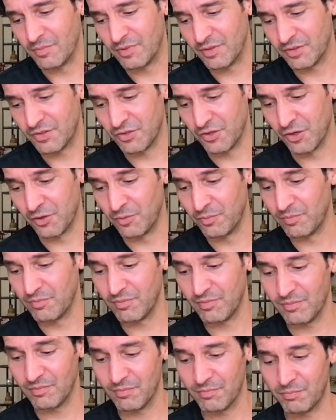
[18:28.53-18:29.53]
So
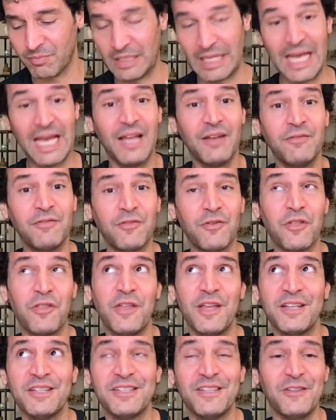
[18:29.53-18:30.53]
plan for
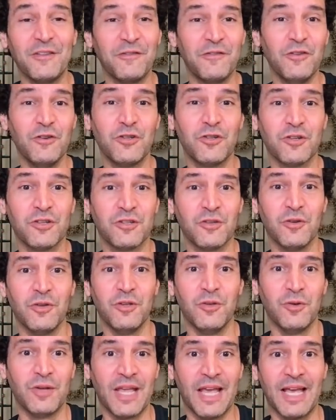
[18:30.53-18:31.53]
things in the future so
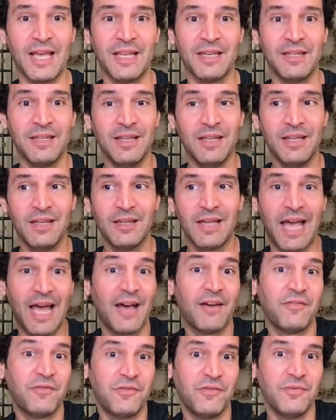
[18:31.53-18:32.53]
you can
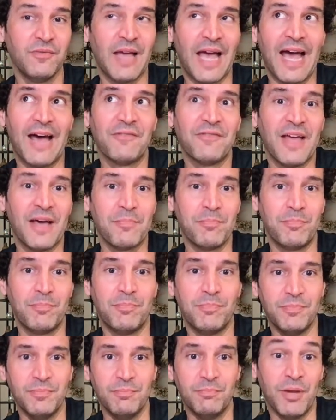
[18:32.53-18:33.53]
have
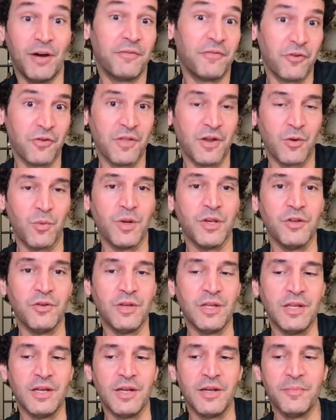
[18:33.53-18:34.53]
that buffer there when you
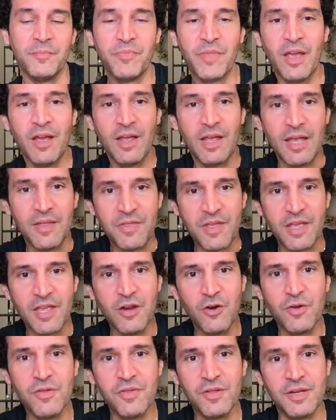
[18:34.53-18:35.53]
need it. In the
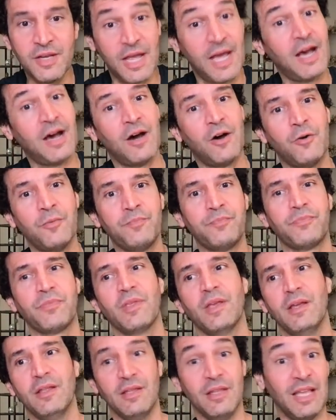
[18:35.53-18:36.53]
here and the now,
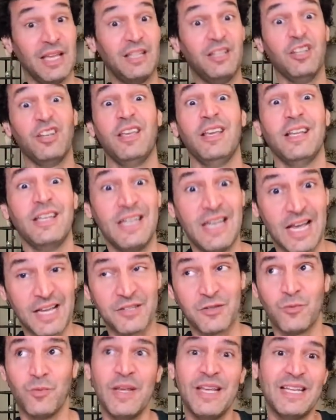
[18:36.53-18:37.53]
like looking at
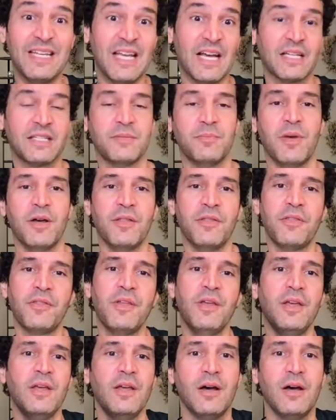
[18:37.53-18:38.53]
next week, next month,
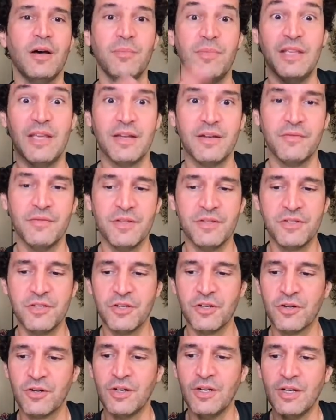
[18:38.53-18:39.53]
the end of this
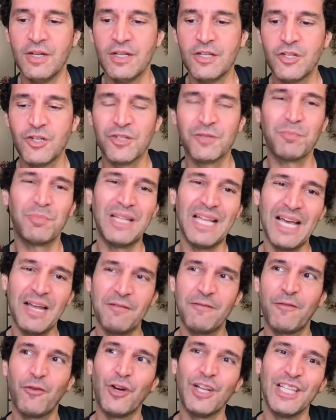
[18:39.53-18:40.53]
year, just plan
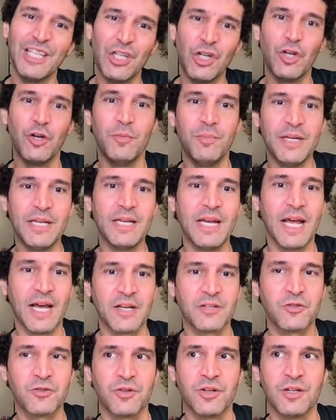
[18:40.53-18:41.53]
for a little bit
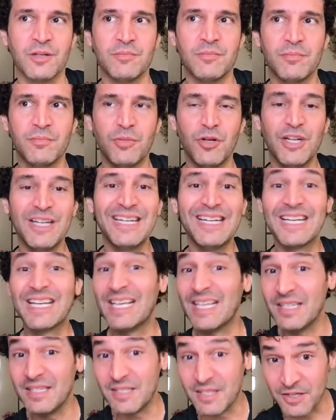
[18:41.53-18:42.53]
extra. Put in a
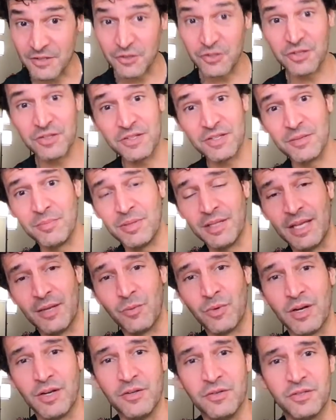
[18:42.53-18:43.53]
contingency plan.
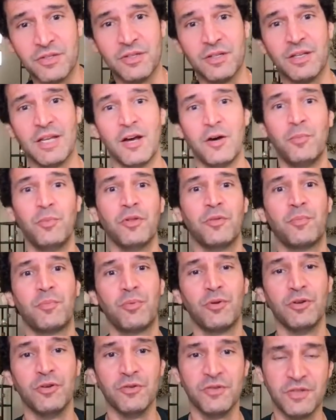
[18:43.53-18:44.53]
When I used to help with
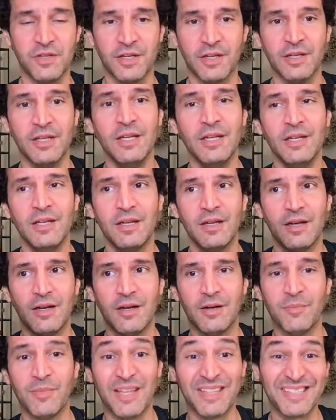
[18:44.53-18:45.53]
producing,
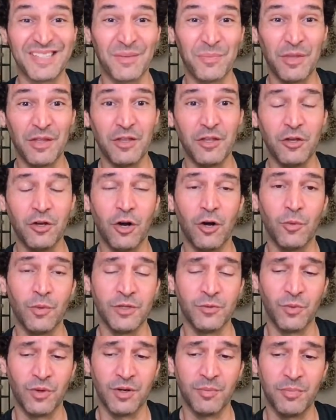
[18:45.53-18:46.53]
that's something that you'd
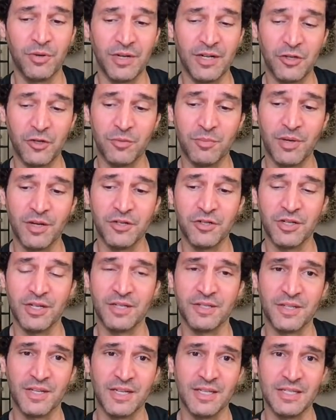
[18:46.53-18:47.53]
always want to put in your budget
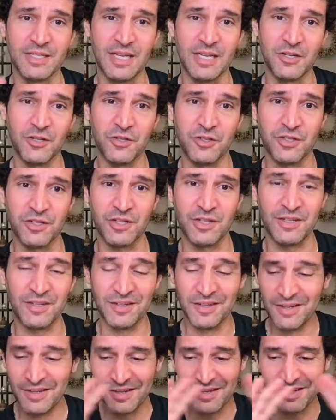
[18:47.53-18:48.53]
as a contingency